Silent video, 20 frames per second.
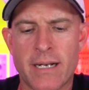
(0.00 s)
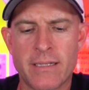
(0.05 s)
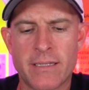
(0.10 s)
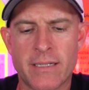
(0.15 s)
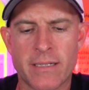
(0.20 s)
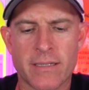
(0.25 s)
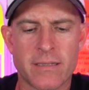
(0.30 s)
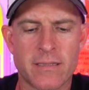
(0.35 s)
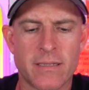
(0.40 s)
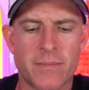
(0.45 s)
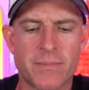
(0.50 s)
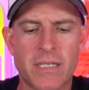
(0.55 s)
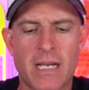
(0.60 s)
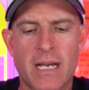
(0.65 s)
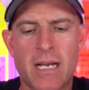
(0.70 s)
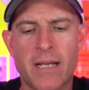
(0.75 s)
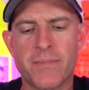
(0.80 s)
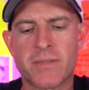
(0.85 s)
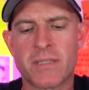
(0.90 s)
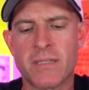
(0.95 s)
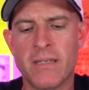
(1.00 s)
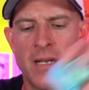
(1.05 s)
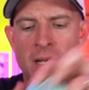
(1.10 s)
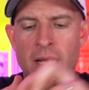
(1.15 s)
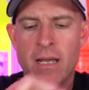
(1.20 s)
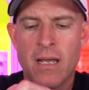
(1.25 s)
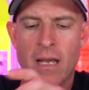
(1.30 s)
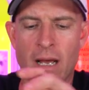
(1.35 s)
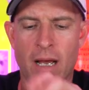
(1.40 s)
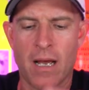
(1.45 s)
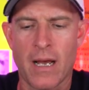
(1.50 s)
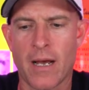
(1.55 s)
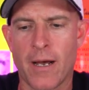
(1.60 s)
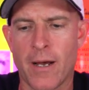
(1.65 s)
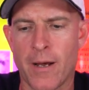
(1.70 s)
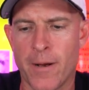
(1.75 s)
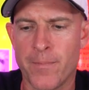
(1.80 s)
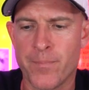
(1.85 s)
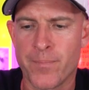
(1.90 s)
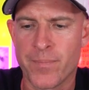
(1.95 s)
of dunks, sometimes
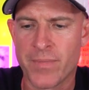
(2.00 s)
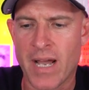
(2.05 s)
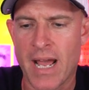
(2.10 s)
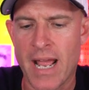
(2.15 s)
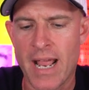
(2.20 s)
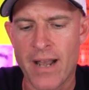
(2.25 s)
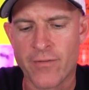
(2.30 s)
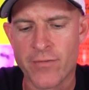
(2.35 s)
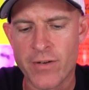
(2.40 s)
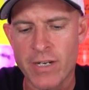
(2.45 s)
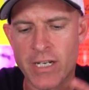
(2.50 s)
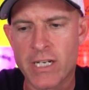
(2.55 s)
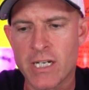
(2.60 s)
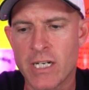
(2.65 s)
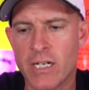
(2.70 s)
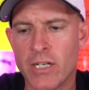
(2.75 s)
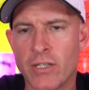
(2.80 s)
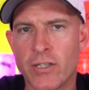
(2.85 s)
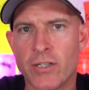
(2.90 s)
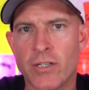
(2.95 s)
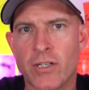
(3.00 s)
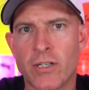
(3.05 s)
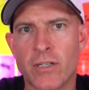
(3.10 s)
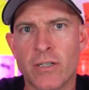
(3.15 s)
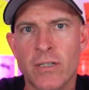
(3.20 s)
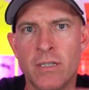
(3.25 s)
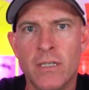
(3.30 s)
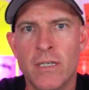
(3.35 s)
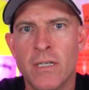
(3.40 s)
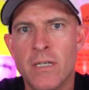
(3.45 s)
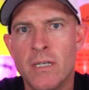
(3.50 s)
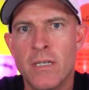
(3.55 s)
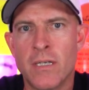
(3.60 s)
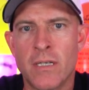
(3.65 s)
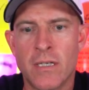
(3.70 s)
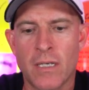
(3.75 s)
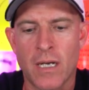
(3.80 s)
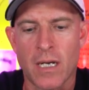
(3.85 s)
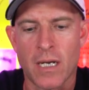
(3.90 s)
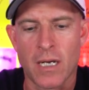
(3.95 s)
not every color
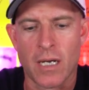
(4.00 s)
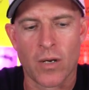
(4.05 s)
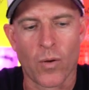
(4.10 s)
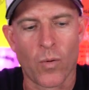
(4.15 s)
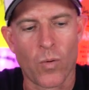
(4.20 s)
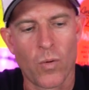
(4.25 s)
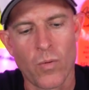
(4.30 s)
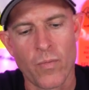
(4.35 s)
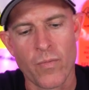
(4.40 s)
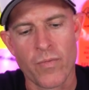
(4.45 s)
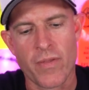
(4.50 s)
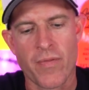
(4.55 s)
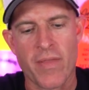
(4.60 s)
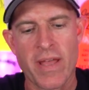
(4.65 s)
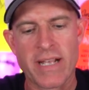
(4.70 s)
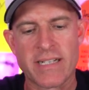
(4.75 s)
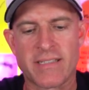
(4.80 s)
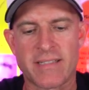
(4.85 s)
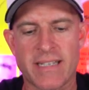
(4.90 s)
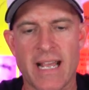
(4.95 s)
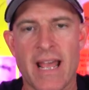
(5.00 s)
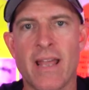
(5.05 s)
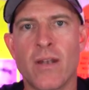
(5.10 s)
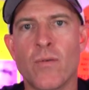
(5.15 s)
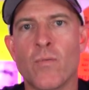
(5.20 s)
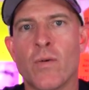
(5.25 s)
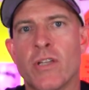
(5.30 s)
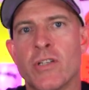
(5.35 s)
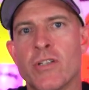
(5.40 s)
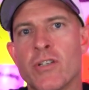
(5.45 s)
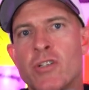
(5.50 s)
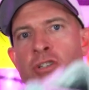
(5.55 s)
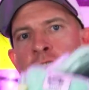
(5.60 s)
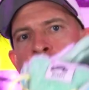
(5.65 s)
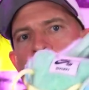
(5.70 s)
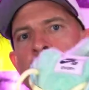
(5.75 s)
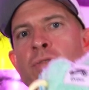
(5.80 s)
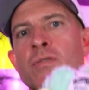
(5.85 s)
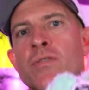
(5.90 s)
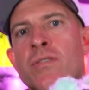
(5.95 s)
that they send with the
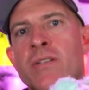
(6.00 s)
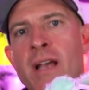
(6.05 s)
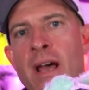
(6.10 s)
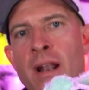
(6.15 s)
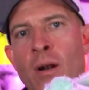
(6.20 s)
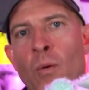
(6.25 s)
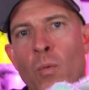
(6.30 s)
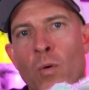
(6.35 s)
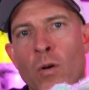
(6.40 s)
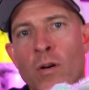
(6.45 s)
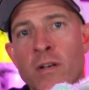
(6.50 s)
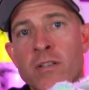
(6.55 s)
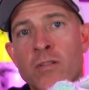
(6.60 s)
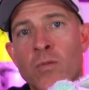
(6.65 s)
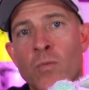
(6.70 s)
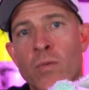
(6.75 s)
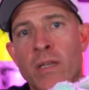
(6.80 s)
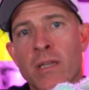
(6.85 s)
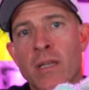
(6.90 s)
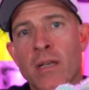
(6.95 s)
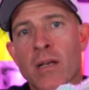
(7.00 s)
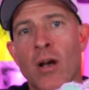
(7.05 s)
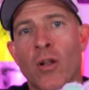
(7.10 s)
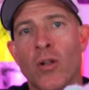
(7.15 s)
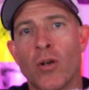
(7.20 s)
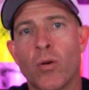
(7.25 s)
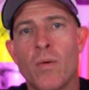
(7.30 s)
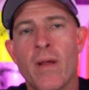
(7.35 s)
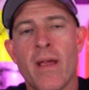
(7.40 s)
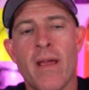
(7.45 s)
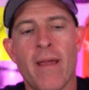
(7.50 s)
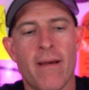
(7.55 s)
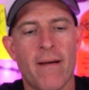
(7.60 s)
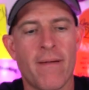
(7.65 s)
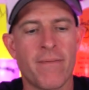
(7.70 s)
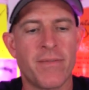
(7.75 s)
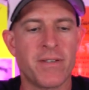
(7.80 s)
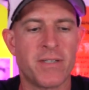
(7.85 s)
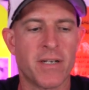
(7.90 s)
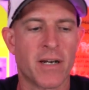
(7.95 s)
shoes kind of works with the colorway
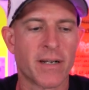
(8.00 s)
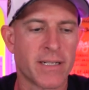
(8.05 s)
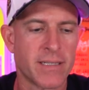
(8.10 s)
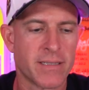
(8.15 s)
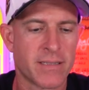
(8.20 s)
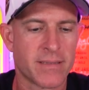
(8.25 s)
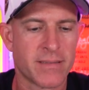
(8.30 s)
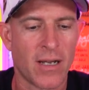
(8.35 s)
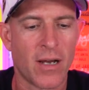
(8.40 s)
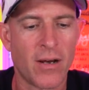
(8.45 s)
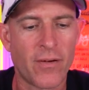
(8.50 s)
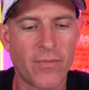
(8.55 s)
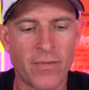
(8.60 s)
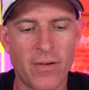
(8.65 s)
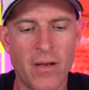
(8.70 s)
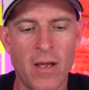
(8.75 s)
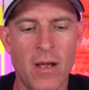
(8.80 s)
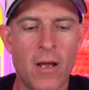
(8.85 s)
of the dunk itself.